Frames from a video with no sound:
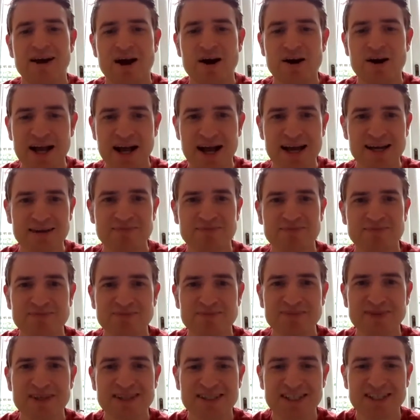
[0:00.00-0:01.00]
Okay,
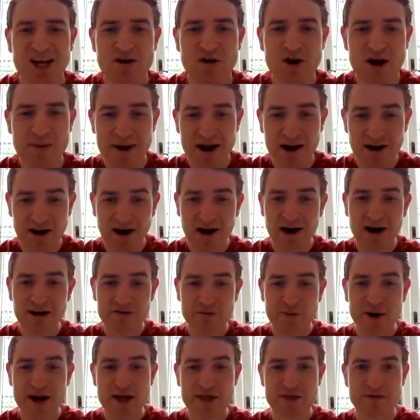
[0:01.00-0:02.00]
so we're about
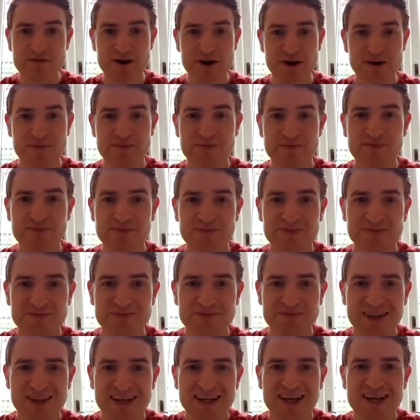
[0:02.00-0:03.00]
halfway through.
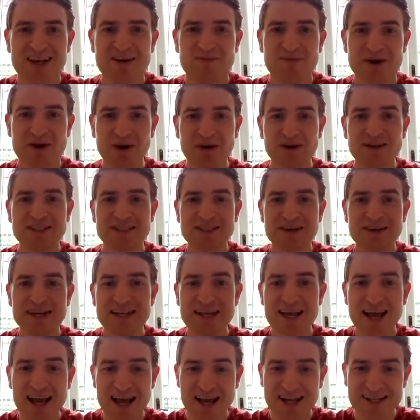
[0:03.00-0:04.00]
We're not done
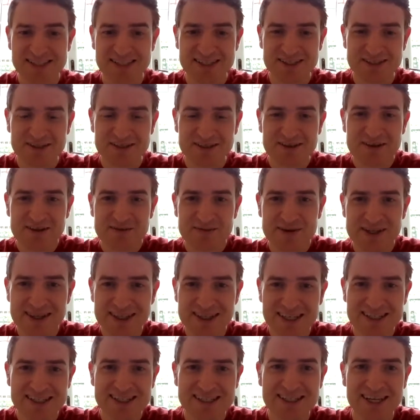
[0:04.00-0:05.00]
yet with
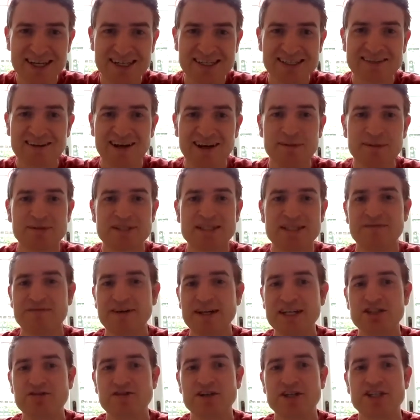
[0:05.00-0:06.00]
these 6 types of
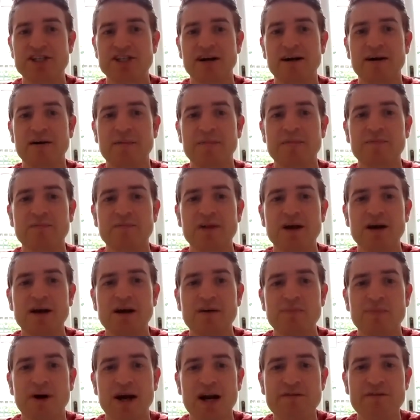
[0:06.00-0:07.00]
literature,
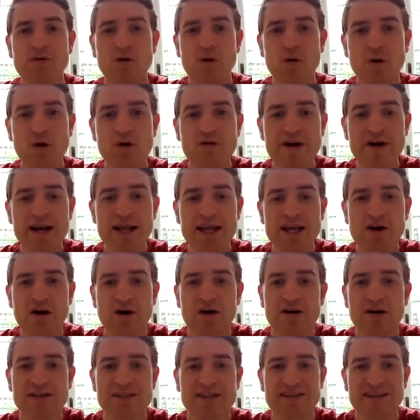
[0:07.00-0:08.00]
but I've already
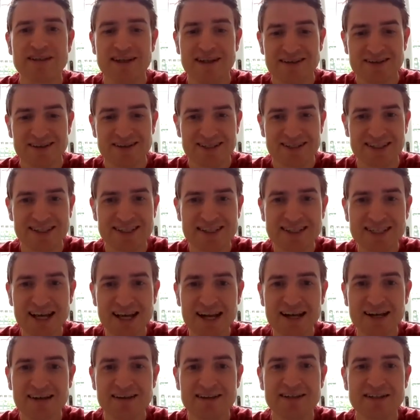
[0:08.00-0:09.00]
got to the
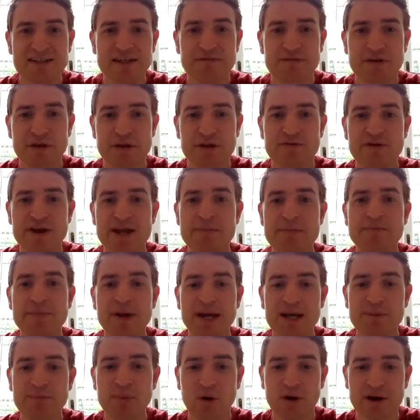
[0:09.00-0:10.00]
second of the 3
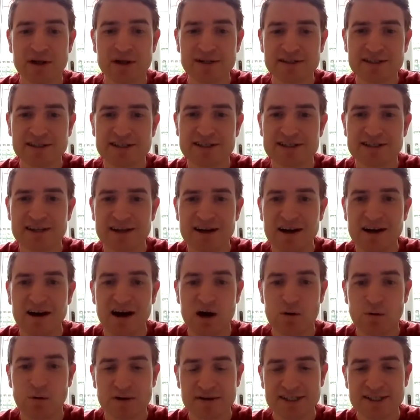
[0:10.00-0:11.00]
big points
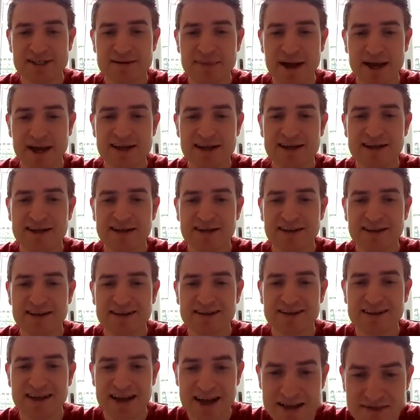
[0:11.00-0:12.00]
I want to make
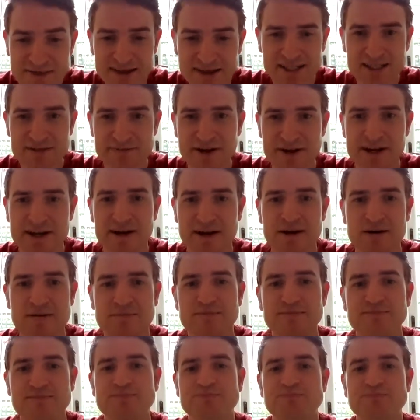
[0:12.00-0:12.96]
in this video.